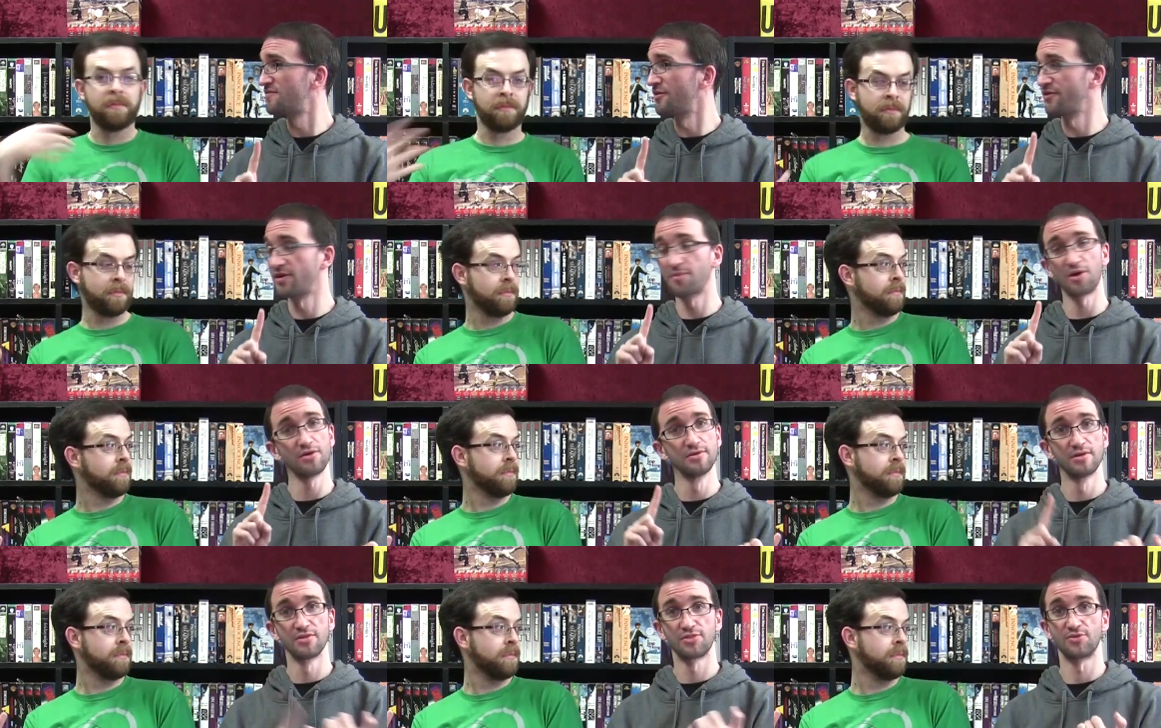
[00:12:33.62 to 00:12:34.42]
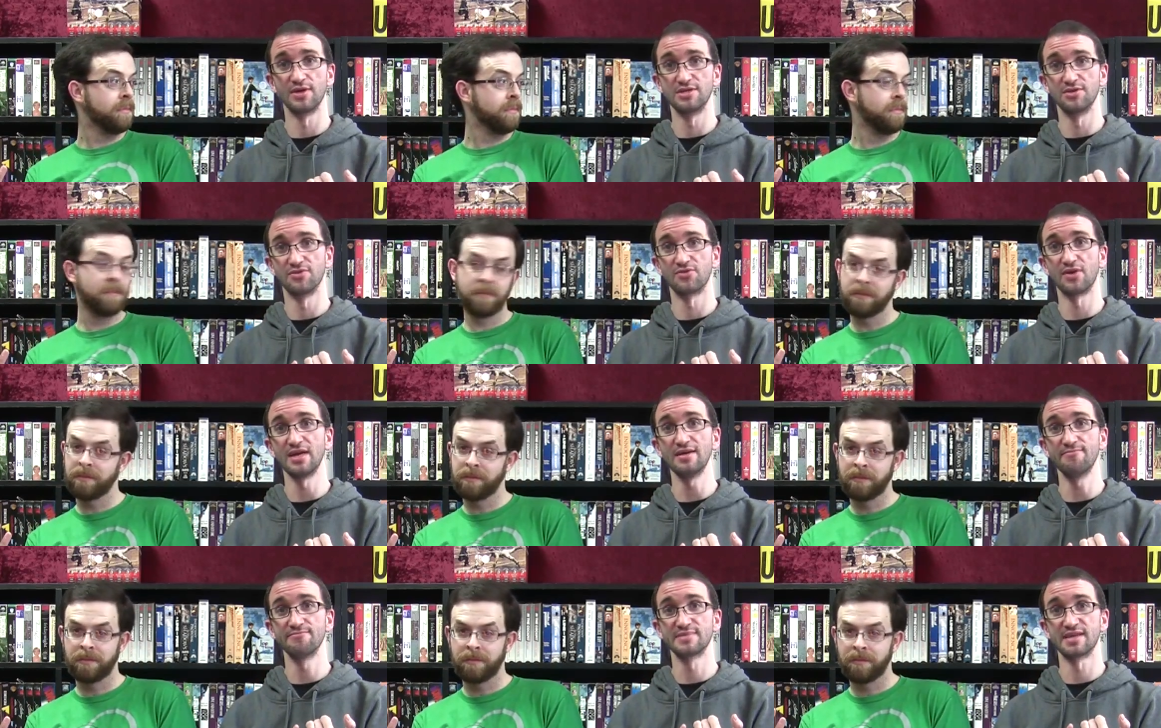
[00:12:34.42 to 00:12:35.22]
Speaker 1: phone number
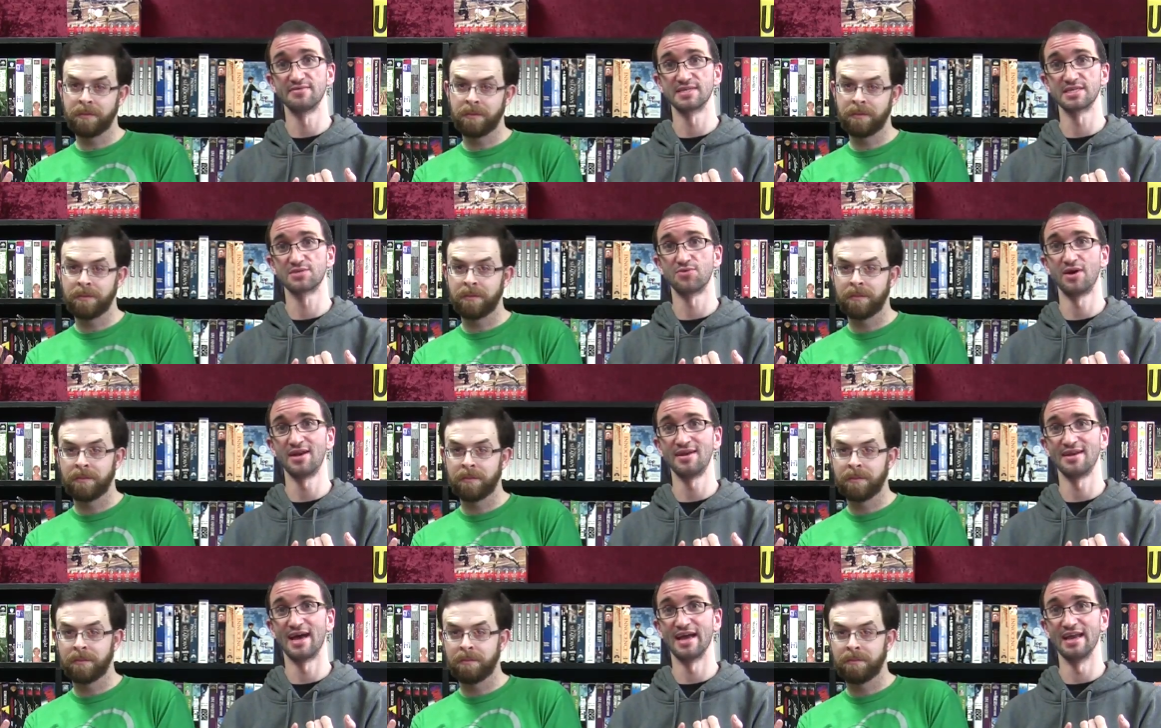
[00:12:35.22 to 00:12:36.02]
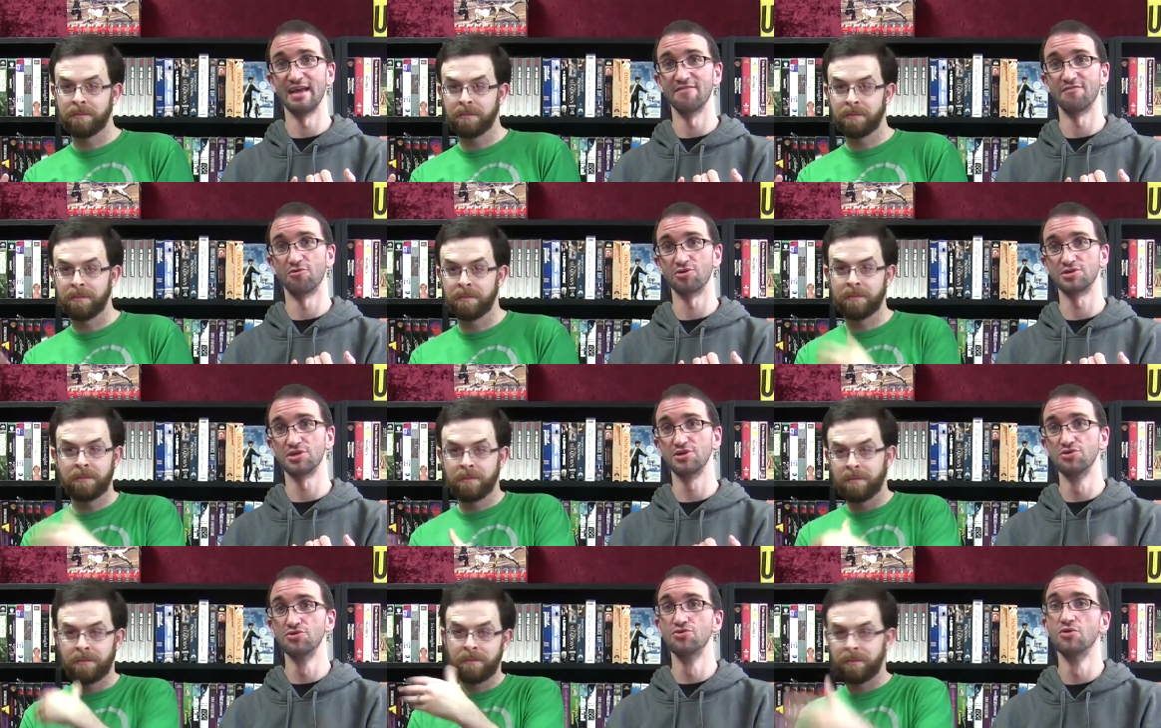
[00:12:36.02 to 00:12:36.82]

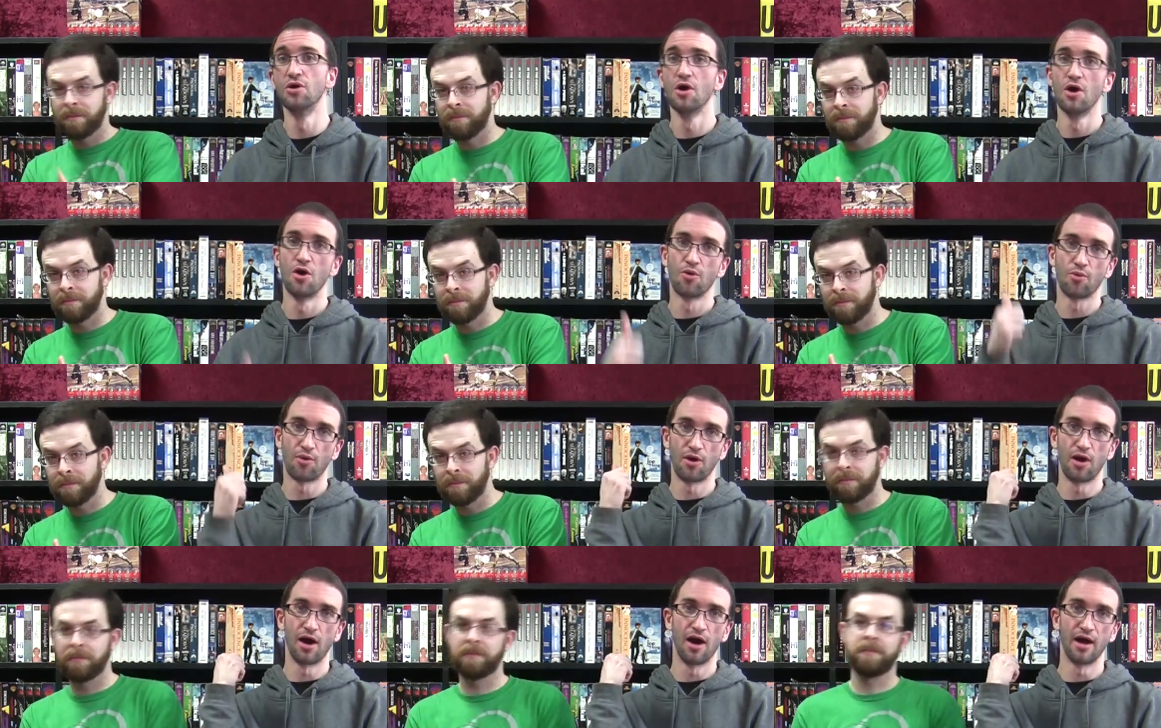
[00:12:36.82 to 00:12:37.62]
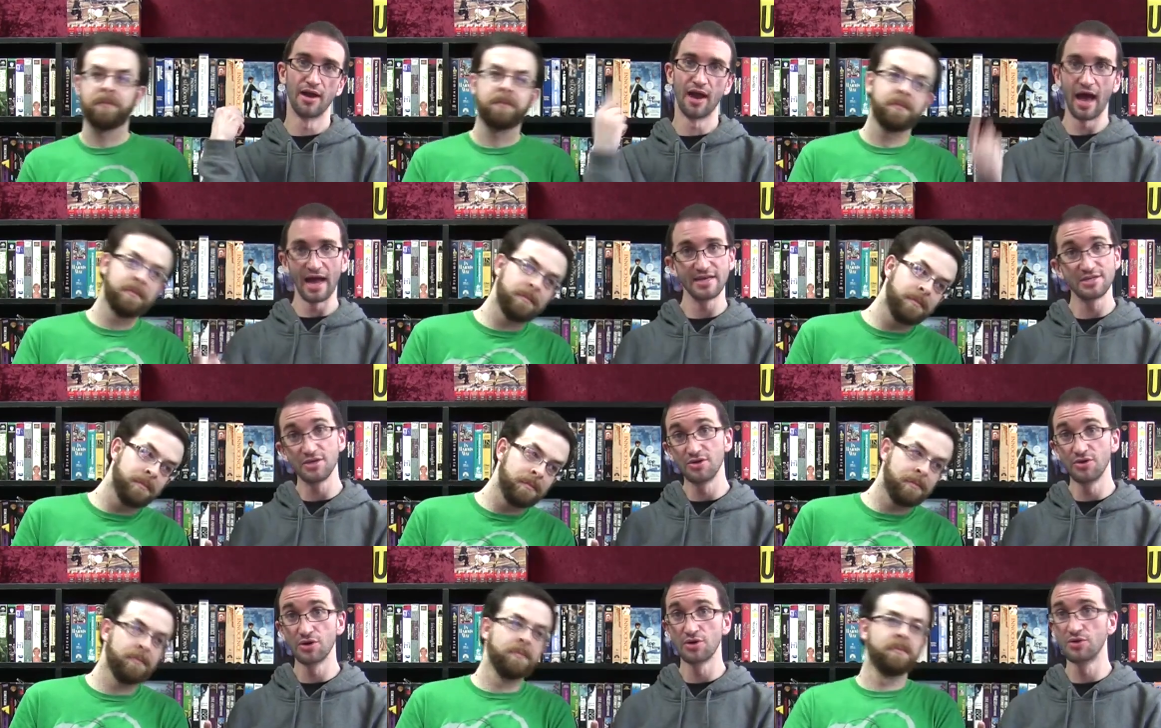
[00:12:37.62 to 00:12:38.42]
323-761-9842. We're on
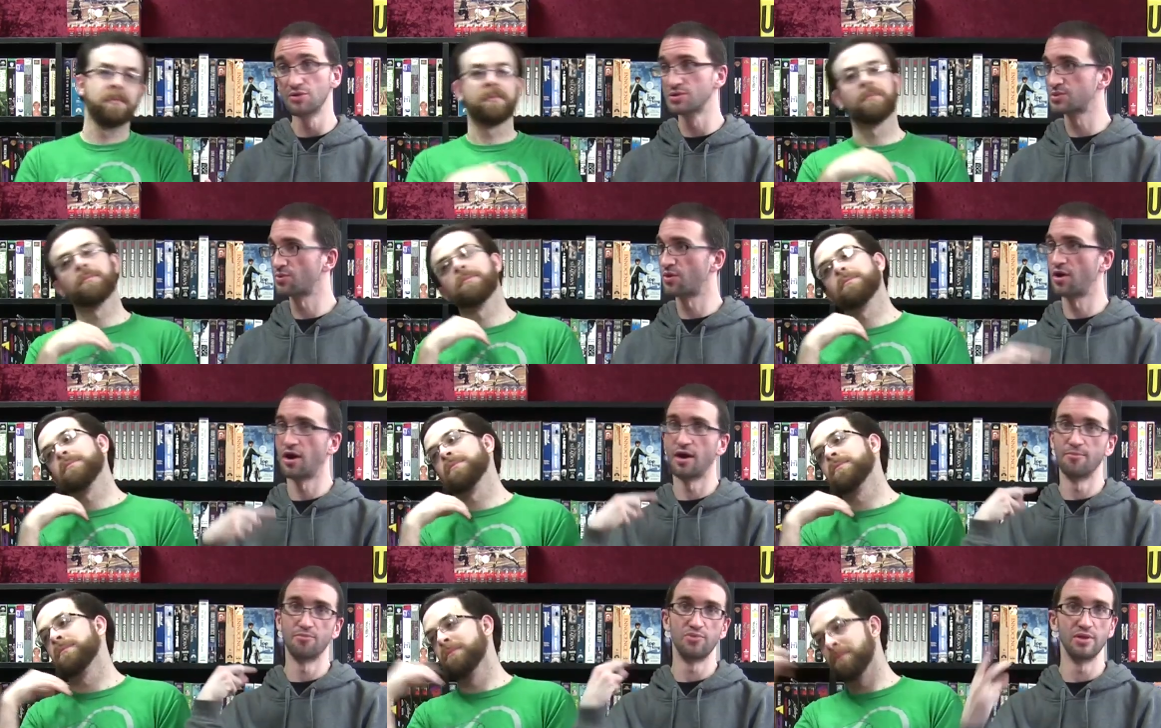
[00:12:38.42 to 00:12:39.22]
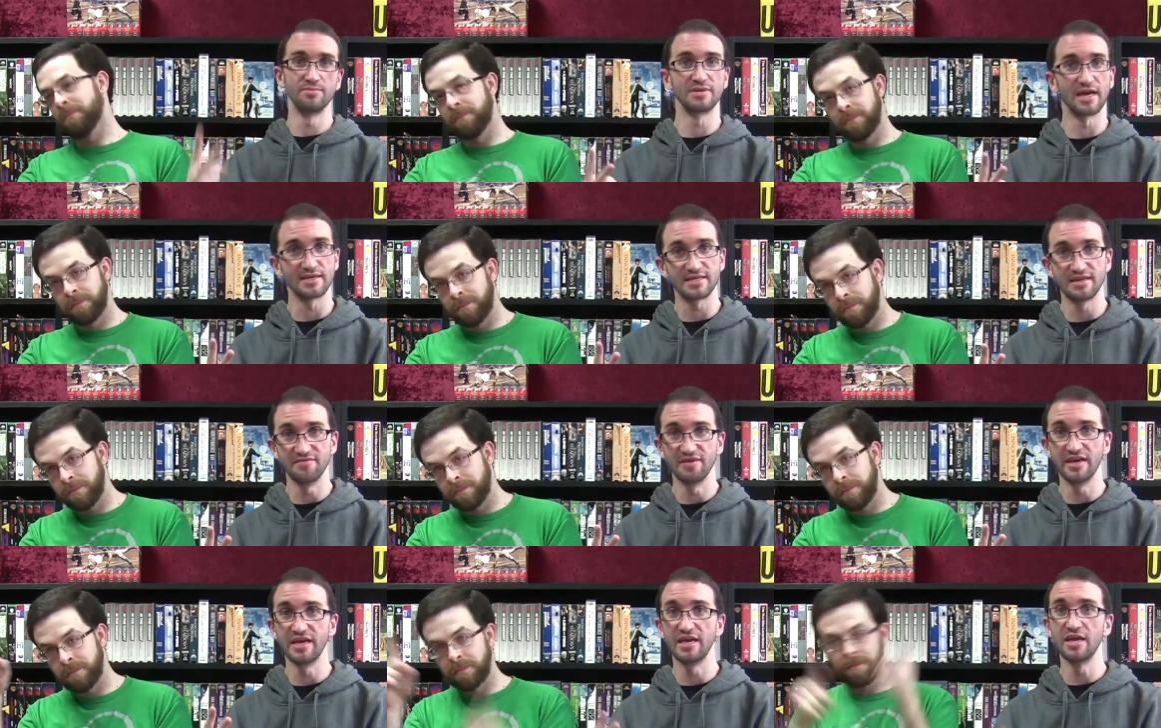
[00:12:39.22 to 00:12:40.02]
iTunes, we're on
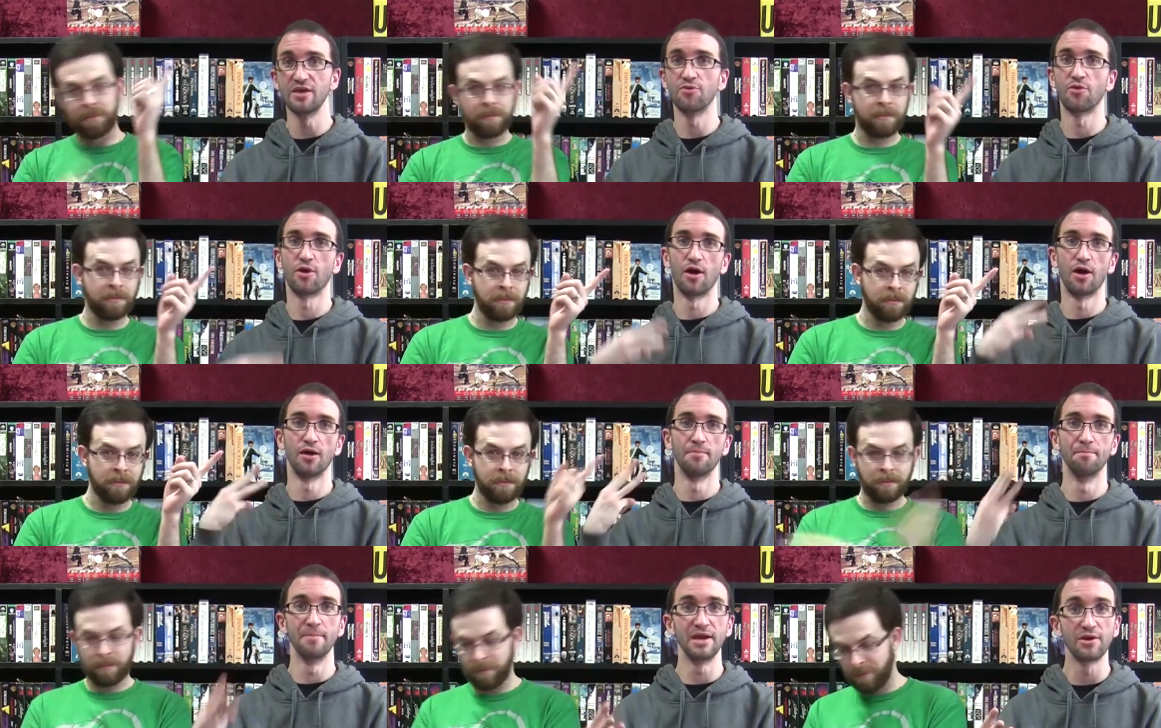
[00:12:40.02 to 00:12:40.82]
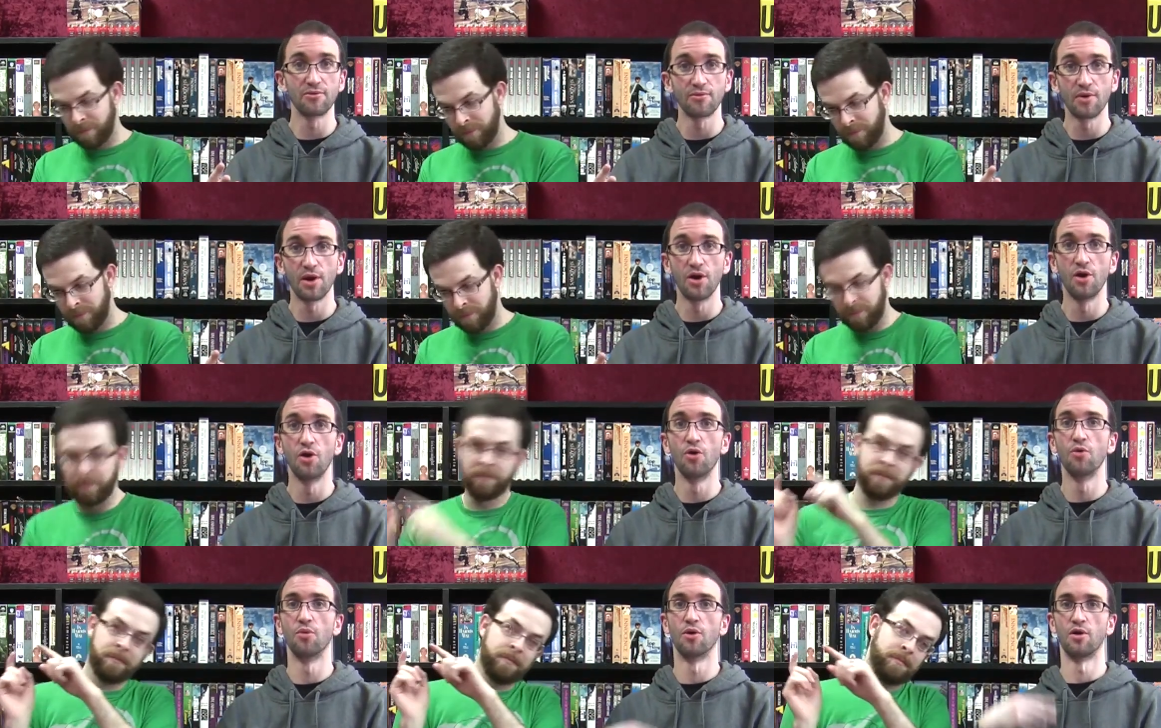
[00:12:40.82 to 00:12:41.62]
Blip.tv, we're on
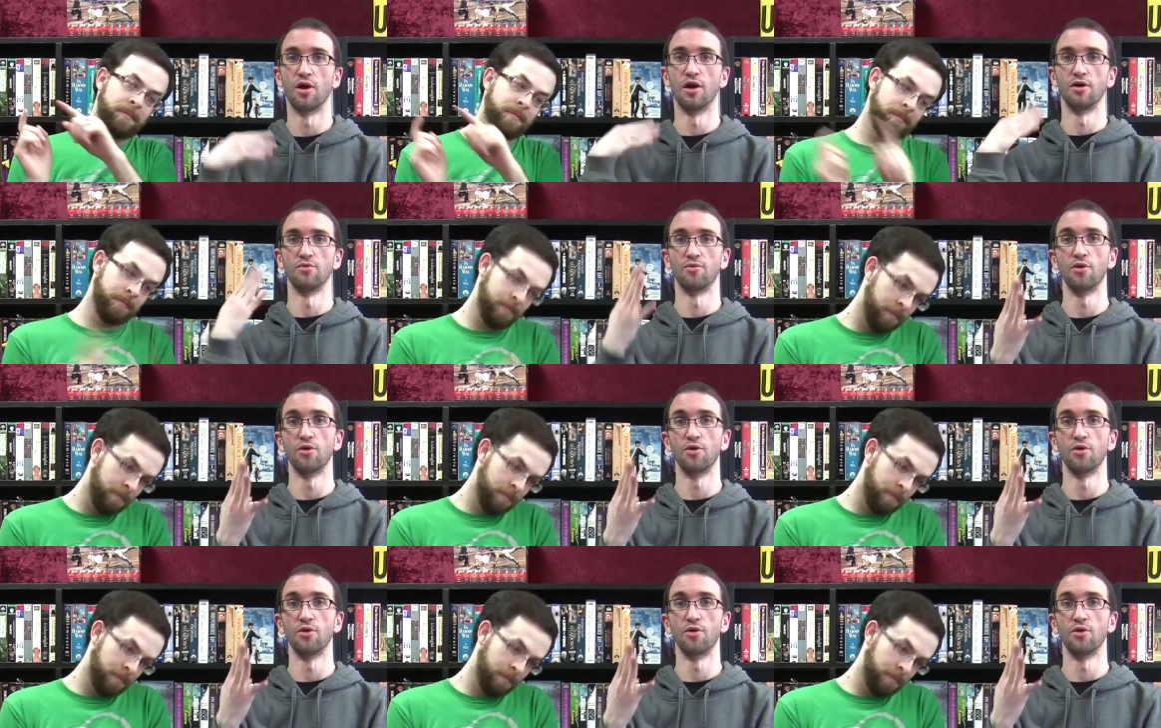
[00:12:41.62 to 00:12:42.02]
Miro, we're on